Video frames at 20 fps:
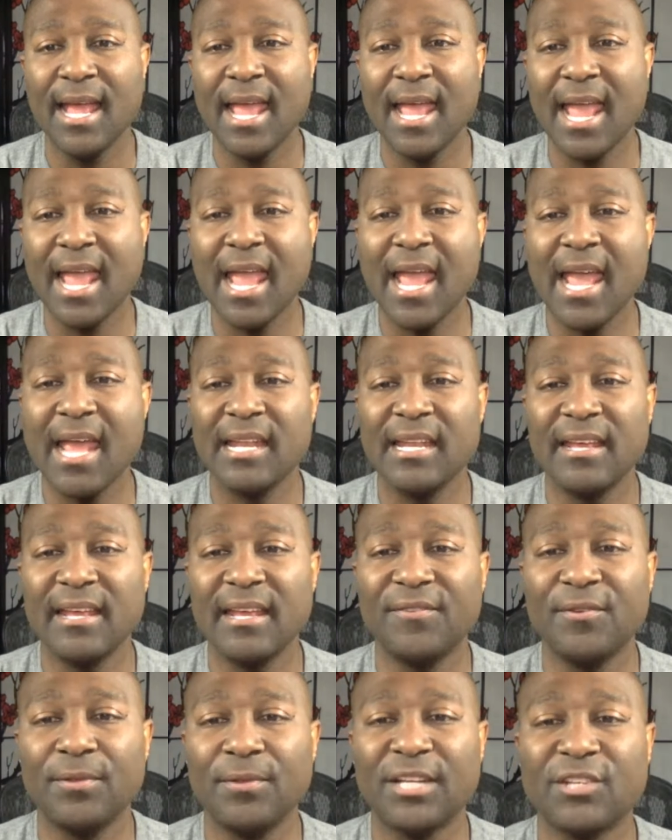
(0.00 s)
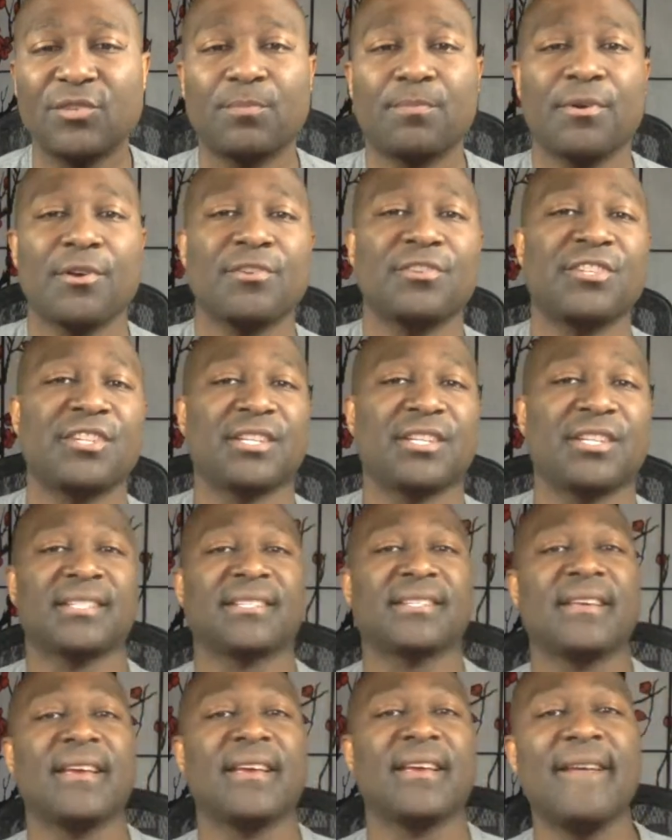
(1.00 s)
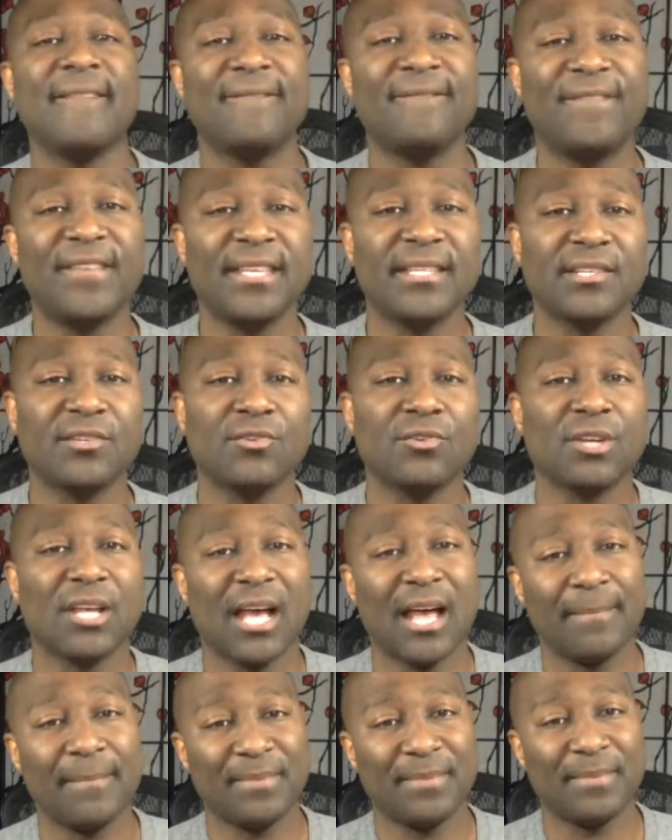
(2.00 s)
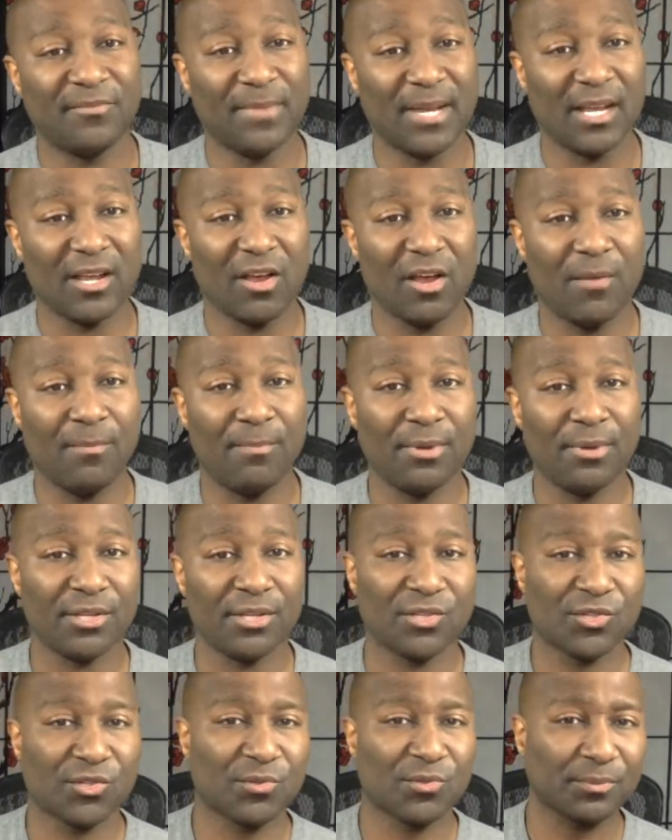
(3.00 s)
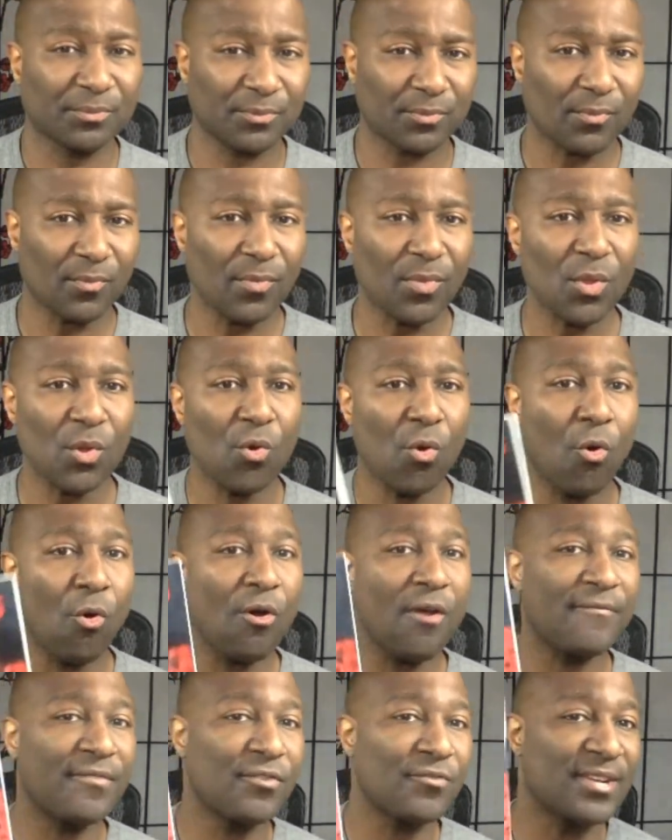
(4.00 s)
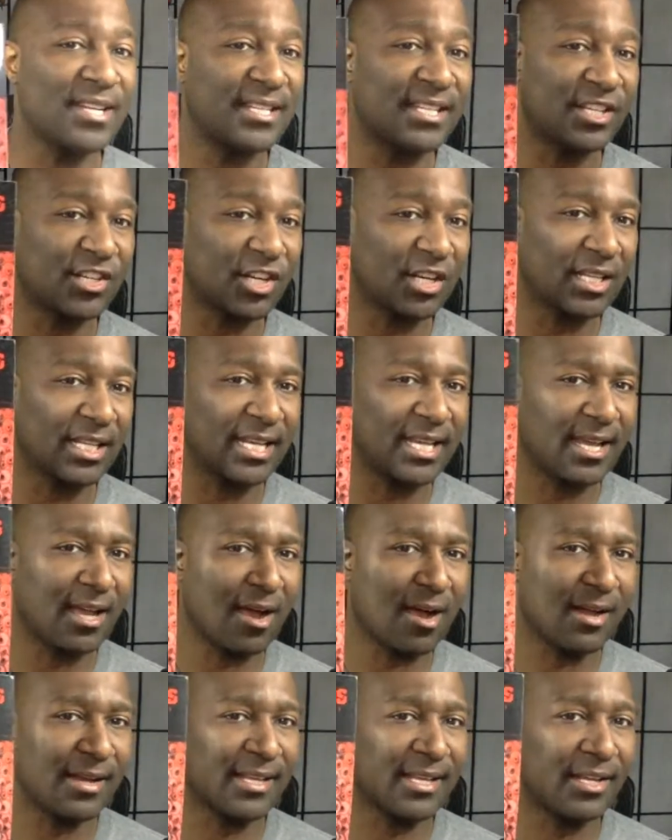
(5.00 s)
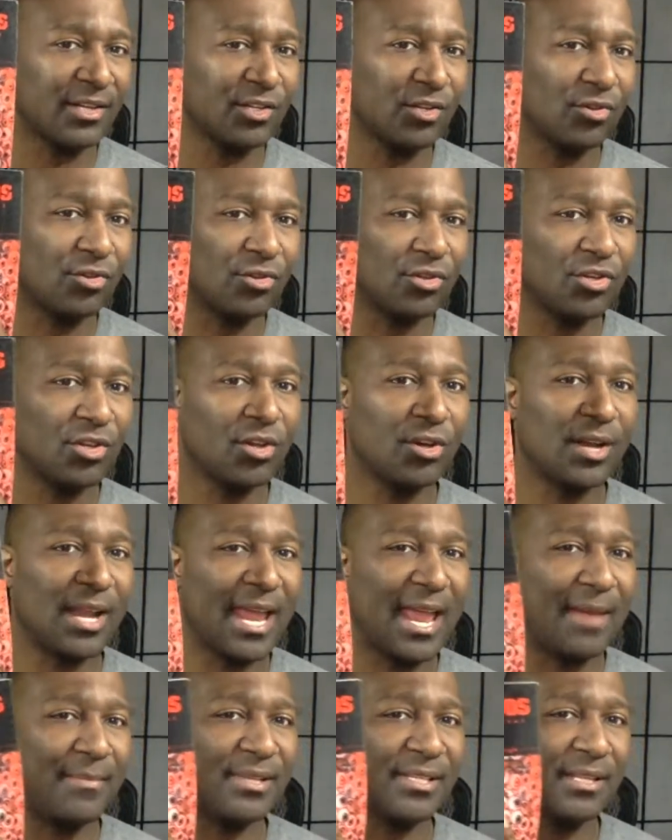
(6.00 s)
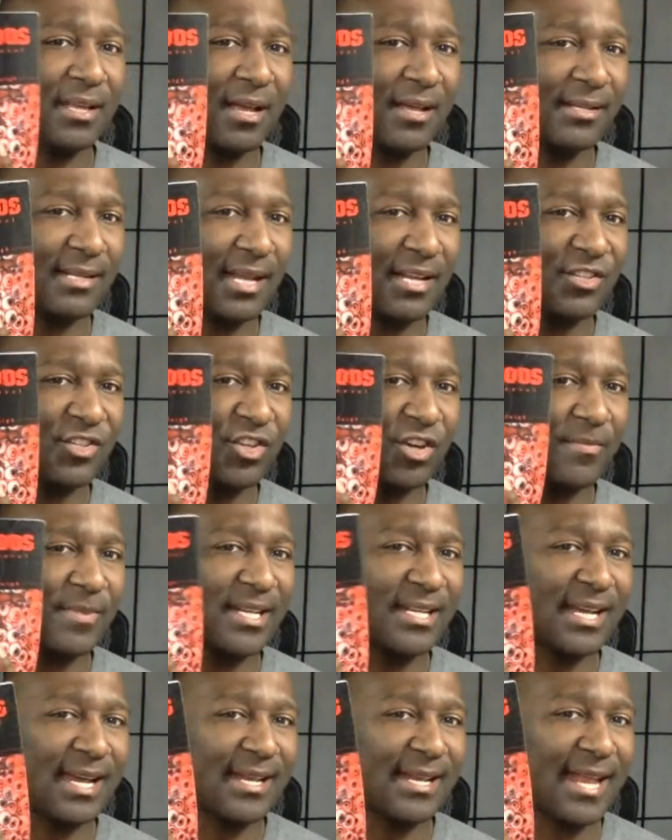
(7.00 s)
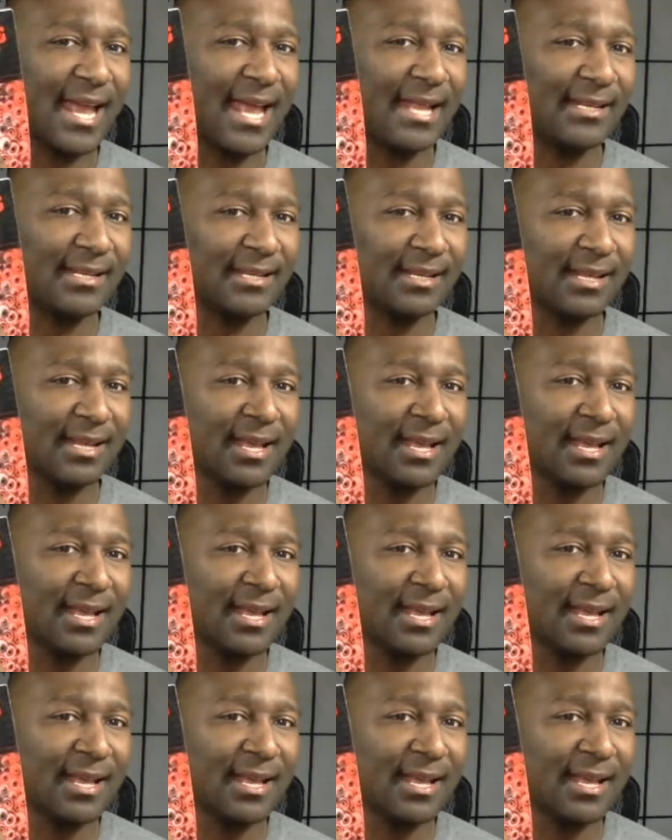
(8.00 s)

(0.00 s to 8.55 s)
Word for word: And if you'd like to purchase physical copies of my comic books, or if you read digitally on Kindle, you can go to amazon.gerimi.net.